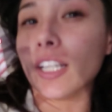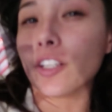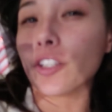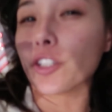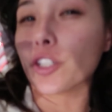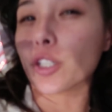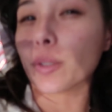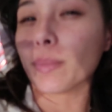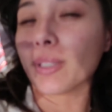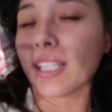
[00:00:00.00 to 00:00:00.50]
I
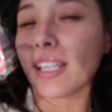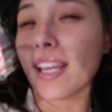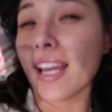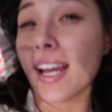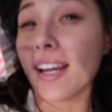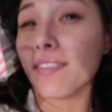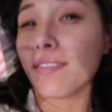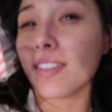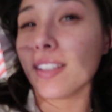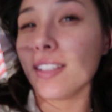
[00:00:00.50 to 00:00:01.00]
don't normally
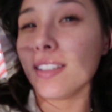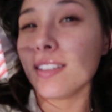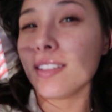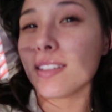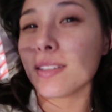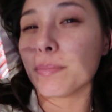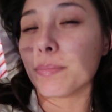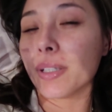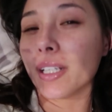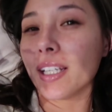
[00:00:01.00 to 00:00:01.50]
have
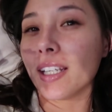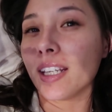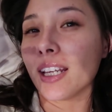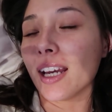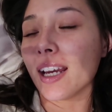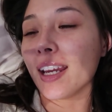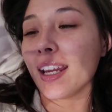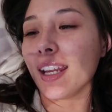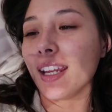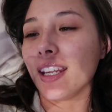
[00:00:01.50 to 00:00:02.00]
these, but
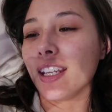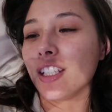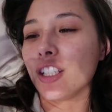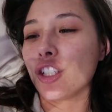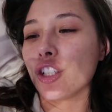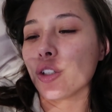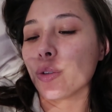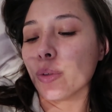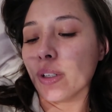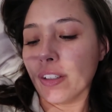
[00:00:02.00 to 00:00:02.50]
I
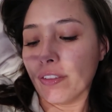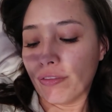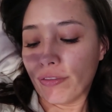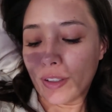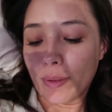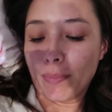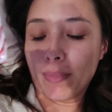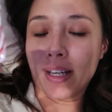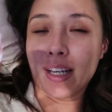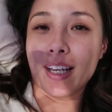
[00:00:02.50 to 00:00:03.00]
took one
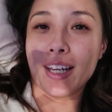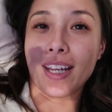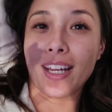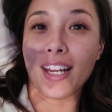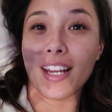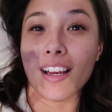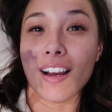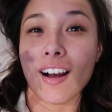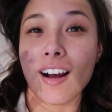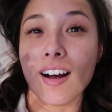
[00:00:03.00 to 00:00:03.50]
from
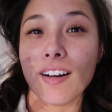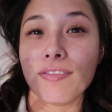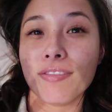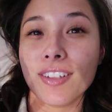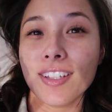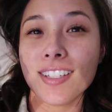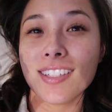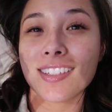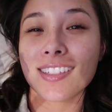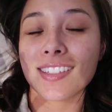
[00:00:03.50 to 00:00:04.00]
my
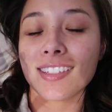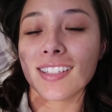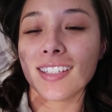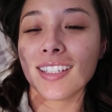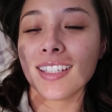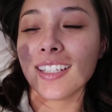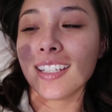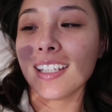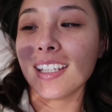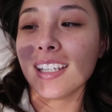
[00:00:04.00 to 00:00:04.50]
office
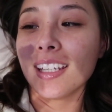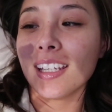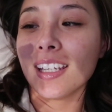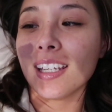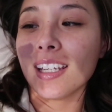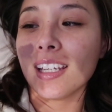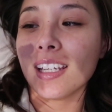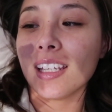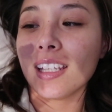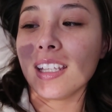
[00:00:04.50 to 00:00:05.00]

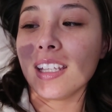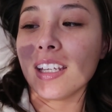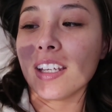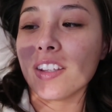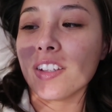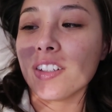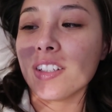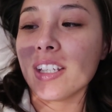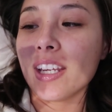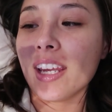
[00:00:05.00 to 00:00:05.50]
the
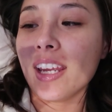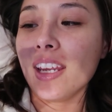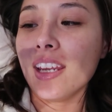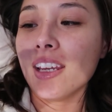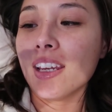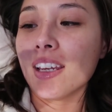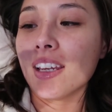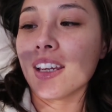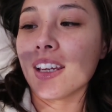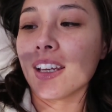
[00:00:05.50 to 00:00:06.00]
other
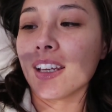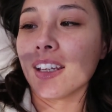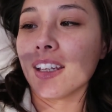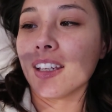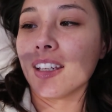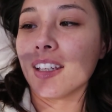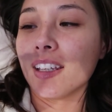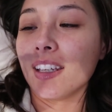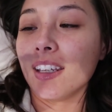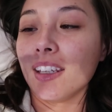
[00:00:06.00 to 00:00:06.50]
day.
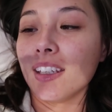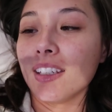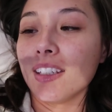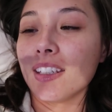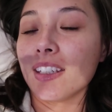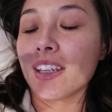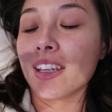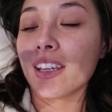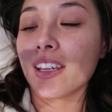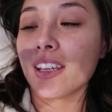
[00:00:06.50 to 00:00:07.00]

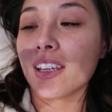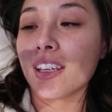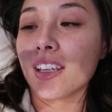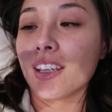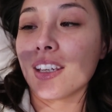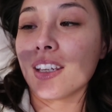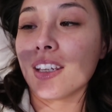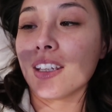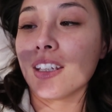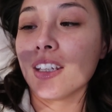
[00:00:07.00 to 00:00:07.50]

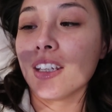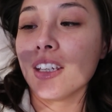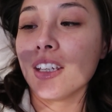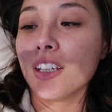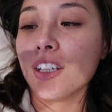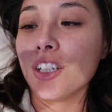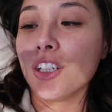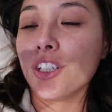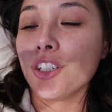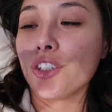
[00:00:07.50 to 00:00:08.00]
And
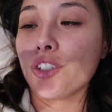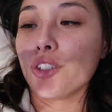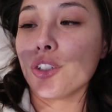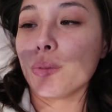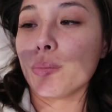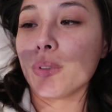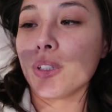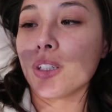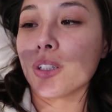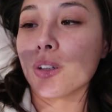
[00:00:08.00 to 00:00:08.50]

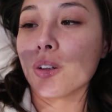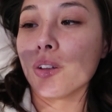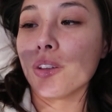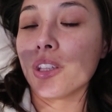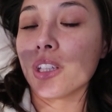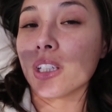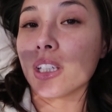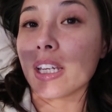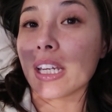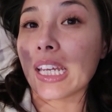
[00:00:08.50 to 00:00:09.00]
truth be
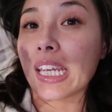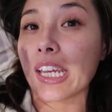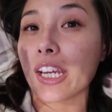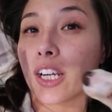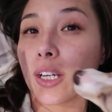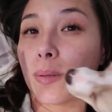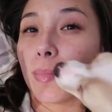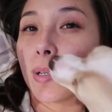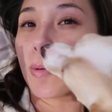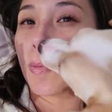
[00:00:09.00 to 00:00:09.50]
told, the like
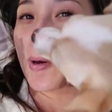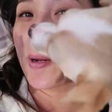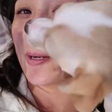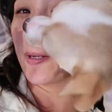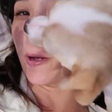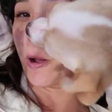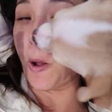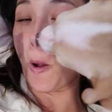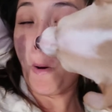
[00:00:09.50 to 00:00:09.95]
caramel one.